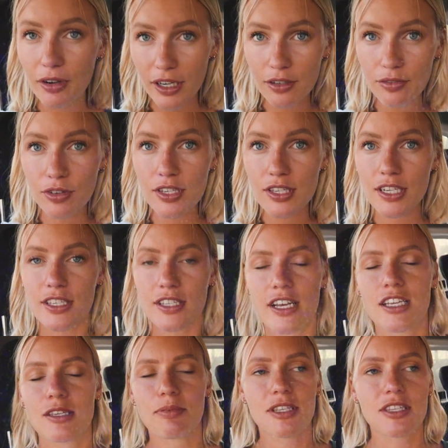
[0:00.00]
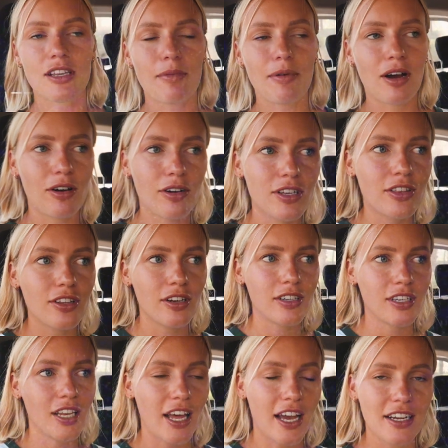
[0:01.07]
rented for 6 days, but somehow he thought
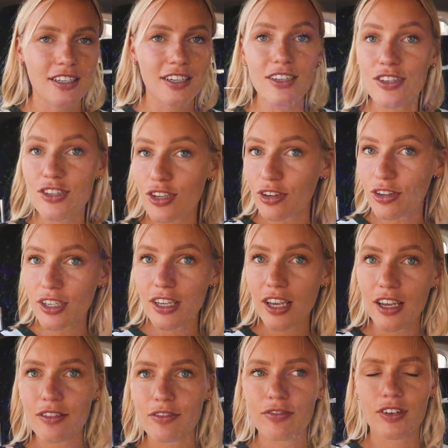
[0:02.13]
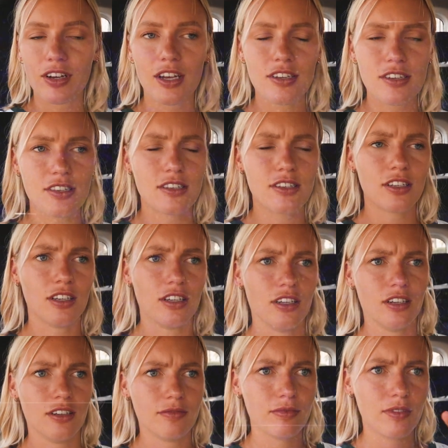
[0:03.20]
he liked us, so he gave us
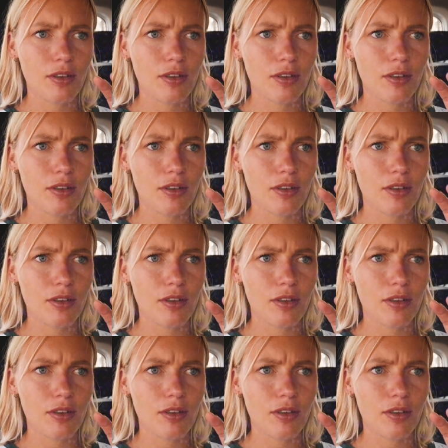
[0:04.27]
the